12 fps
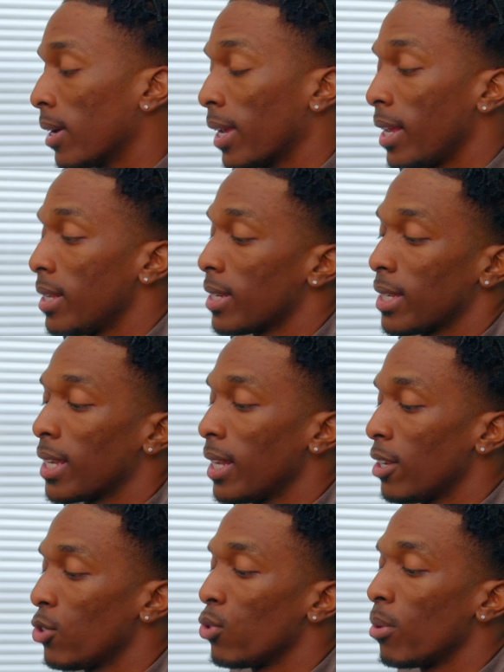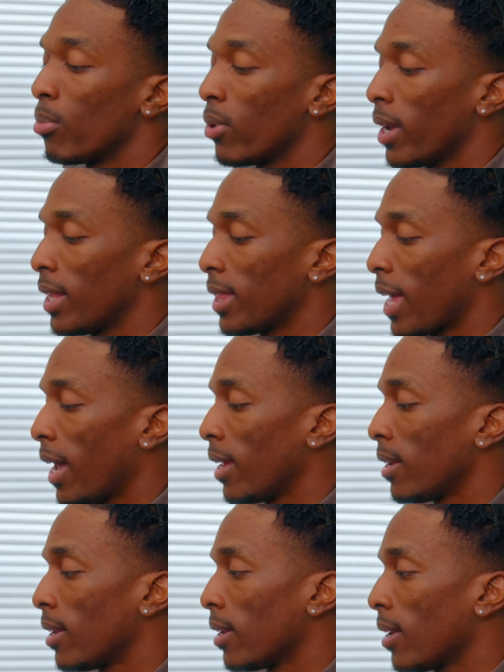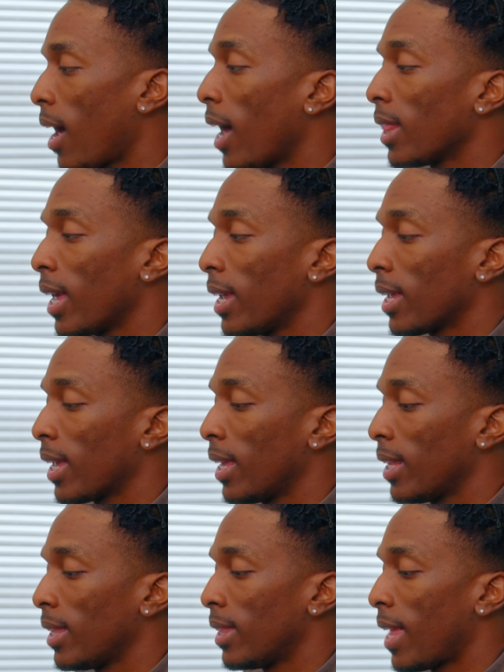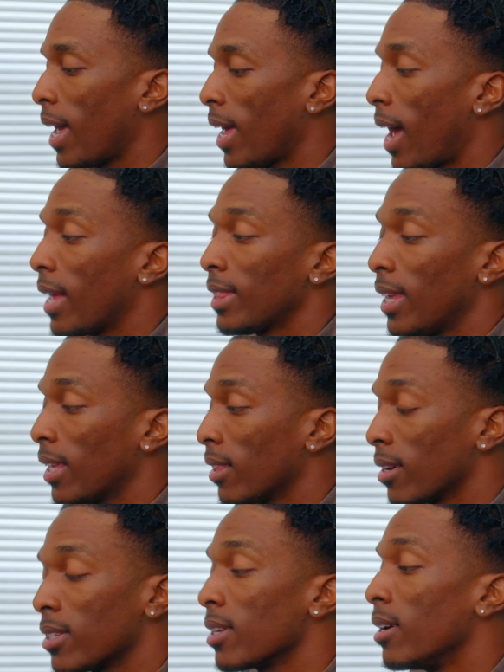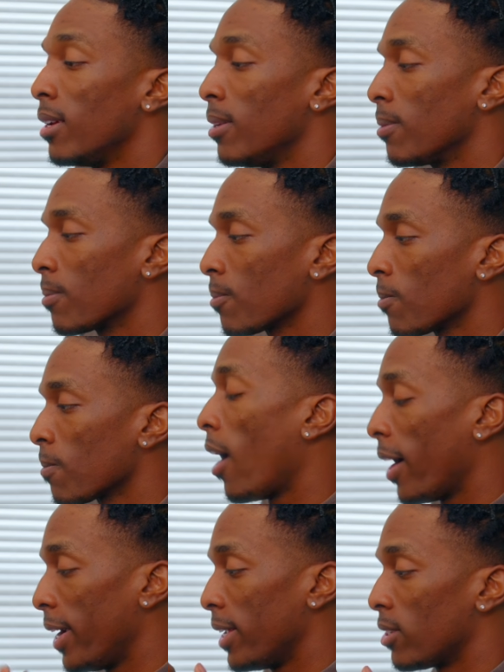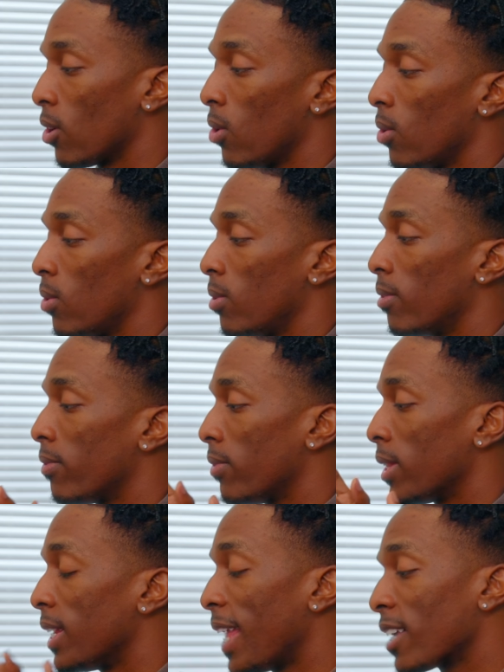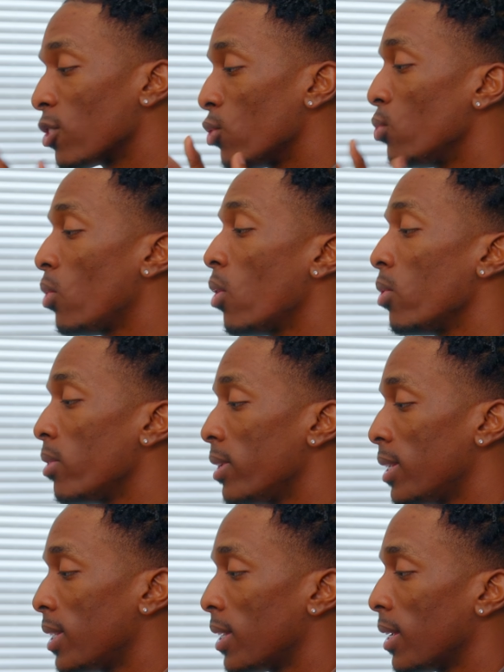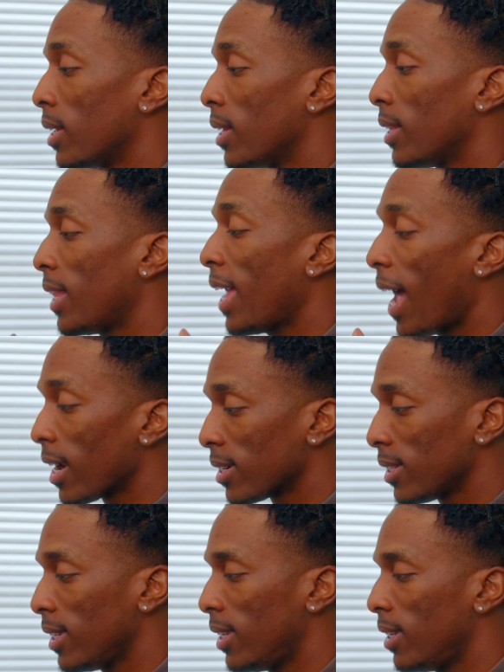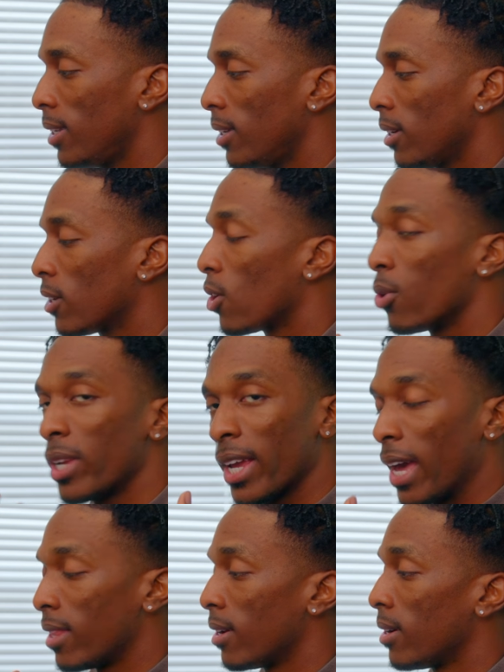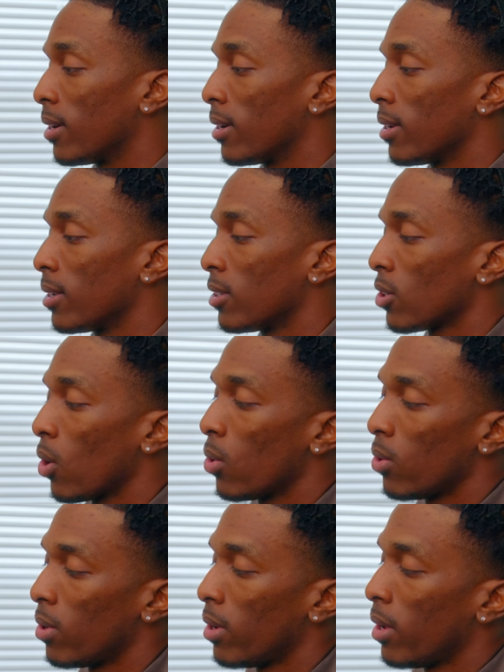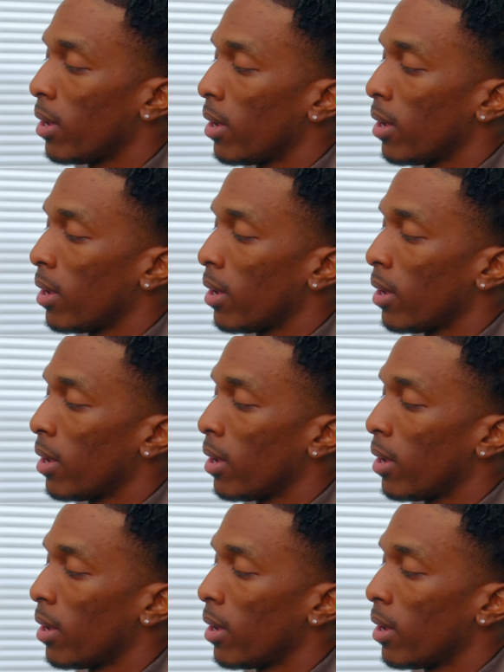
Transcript: again, just get it to a point that I like and that I think looks good. All right, so for the next two nodes, they actually go together. So